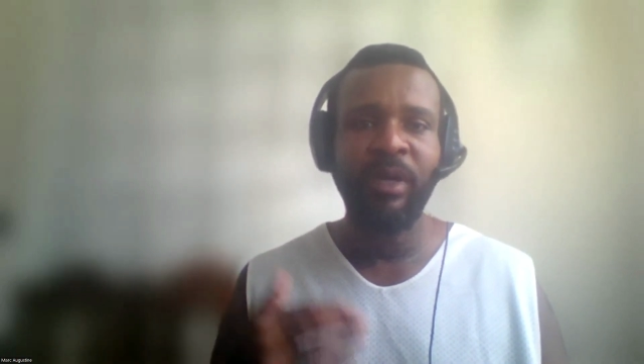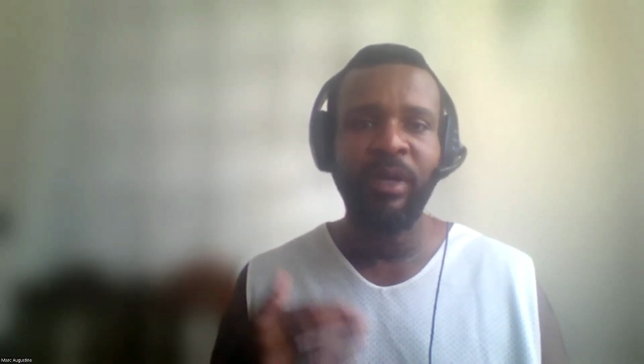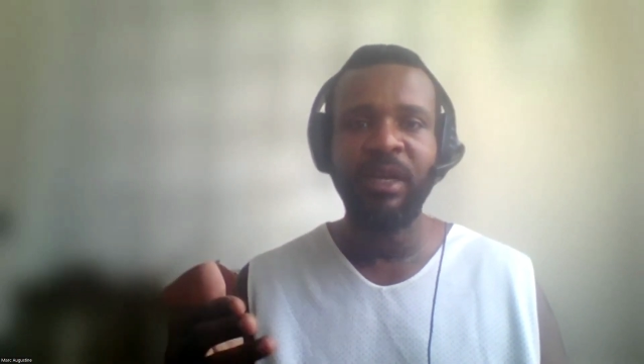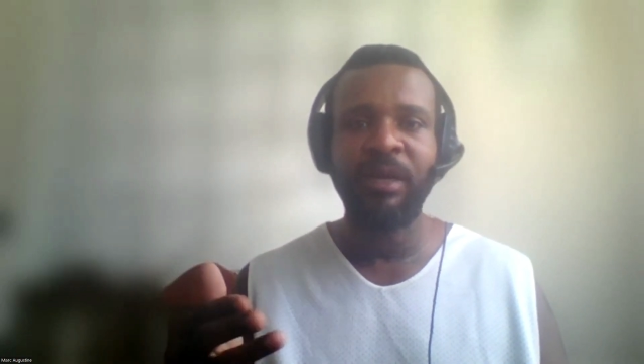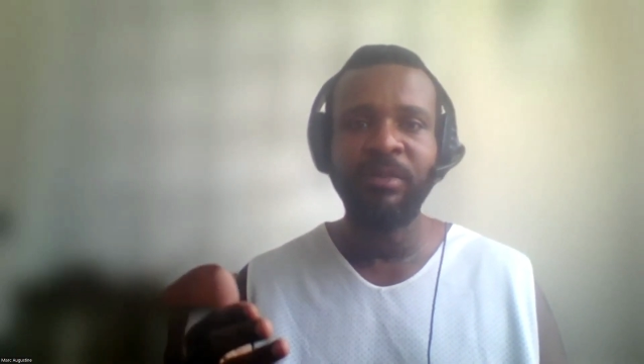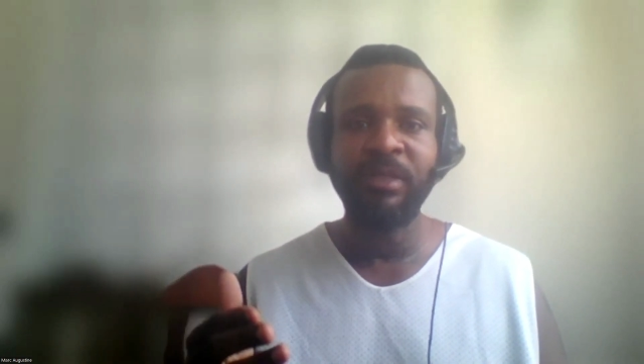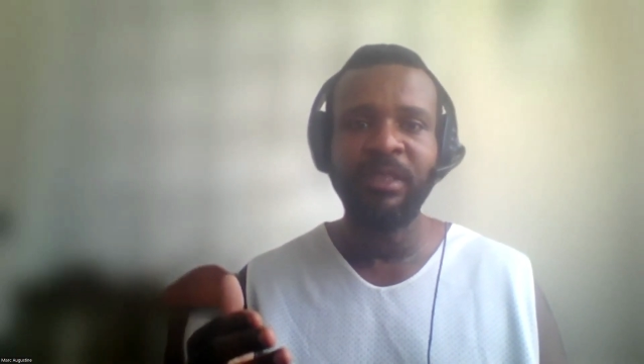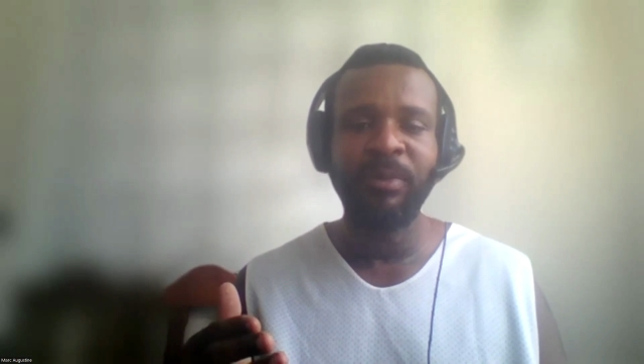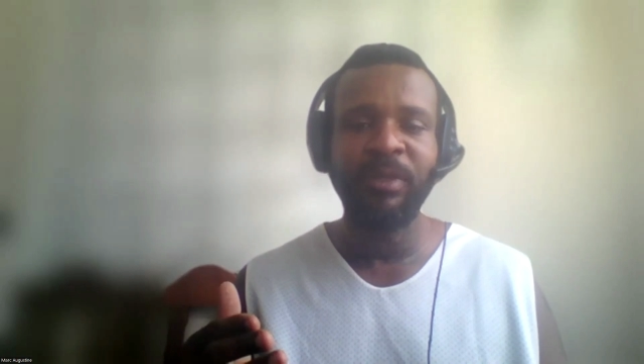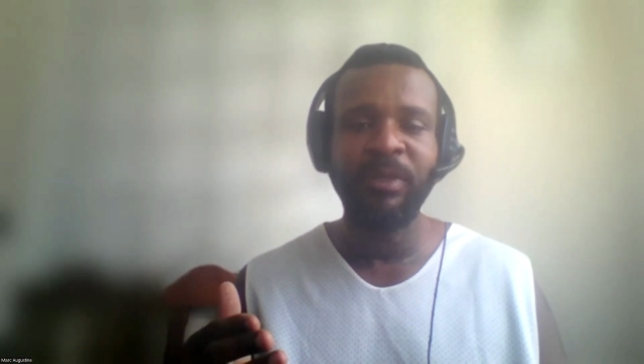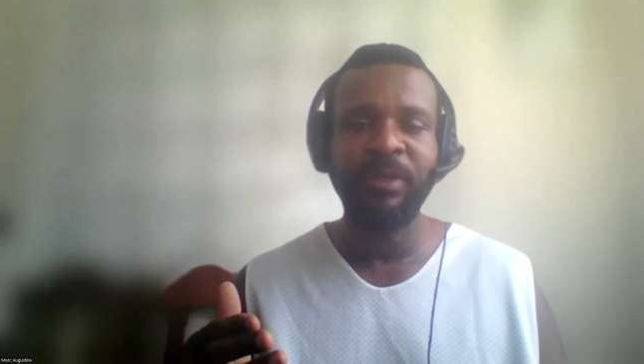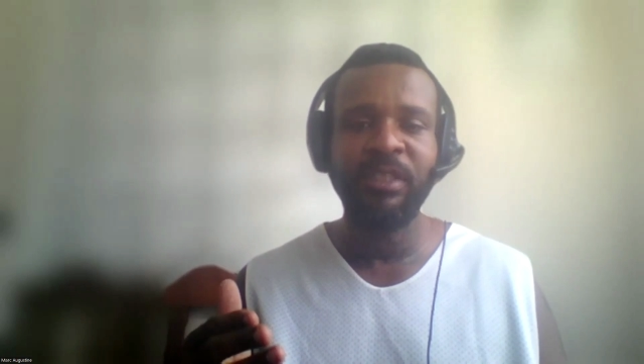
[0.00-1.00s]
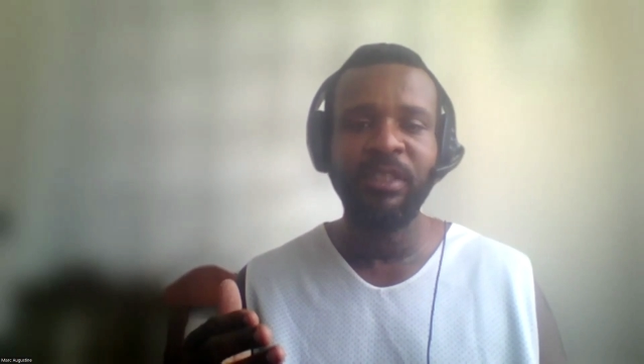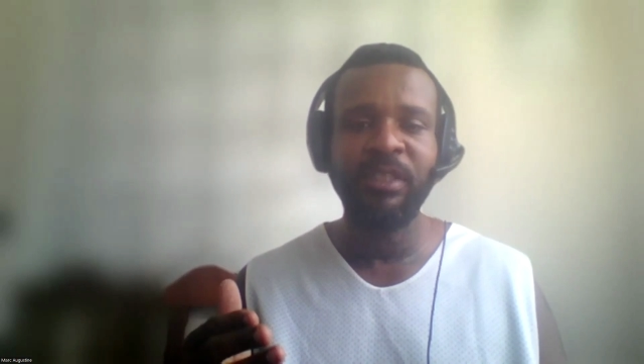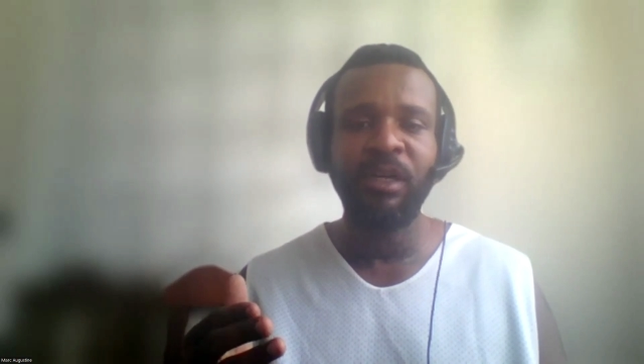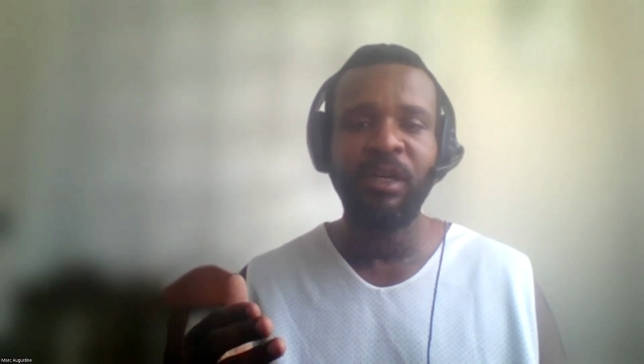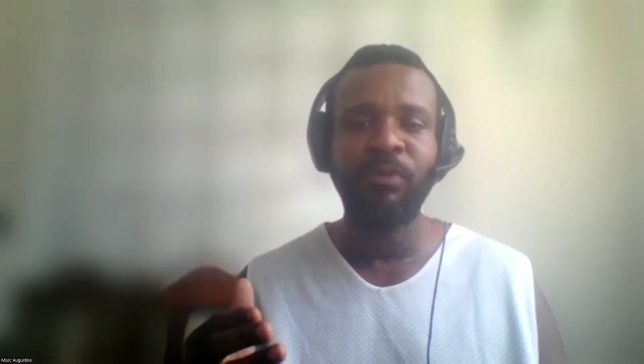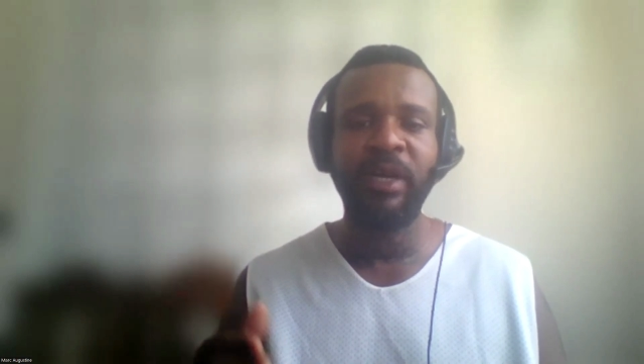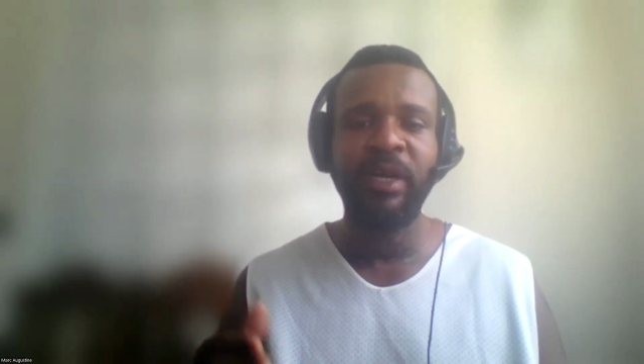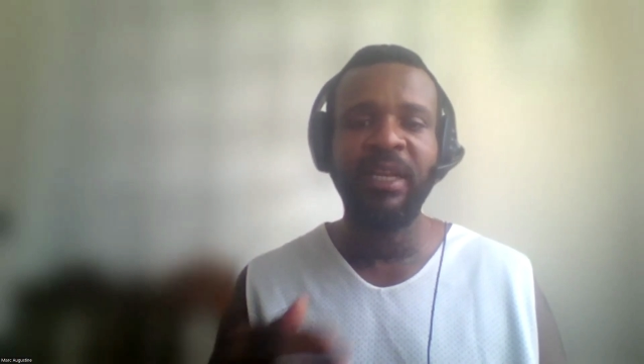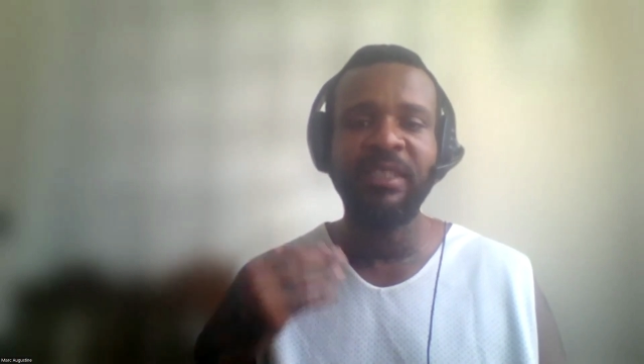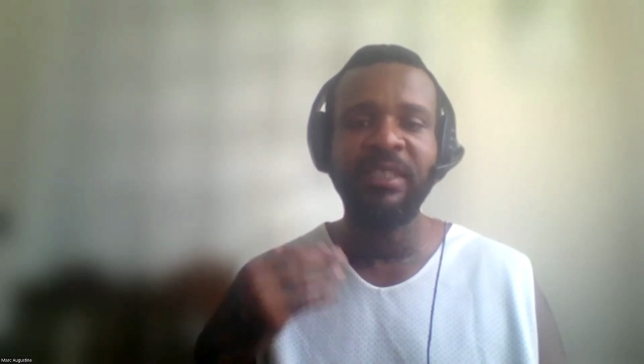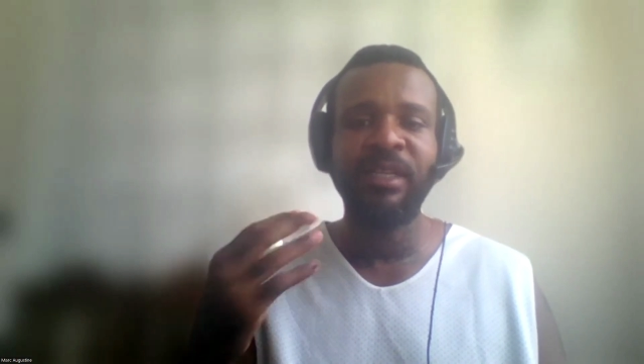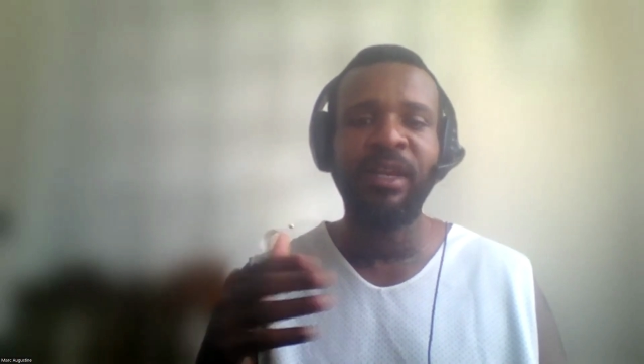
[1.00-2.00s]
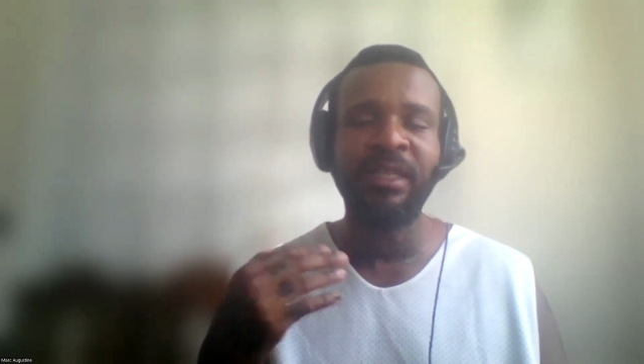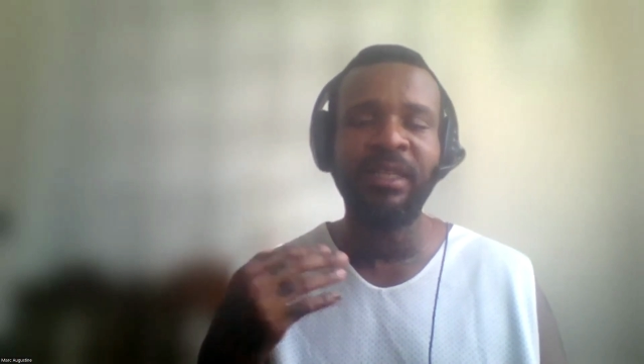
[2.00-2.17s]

ecom sniper software it lists a lot